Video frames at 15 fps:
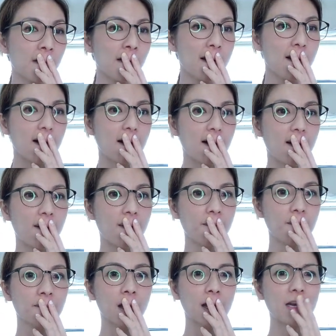
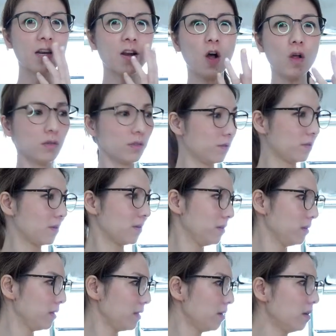And also the
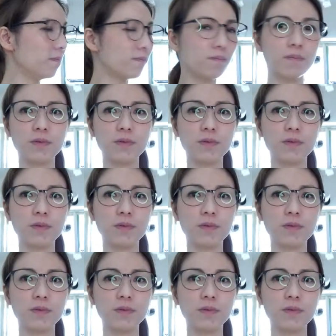litter,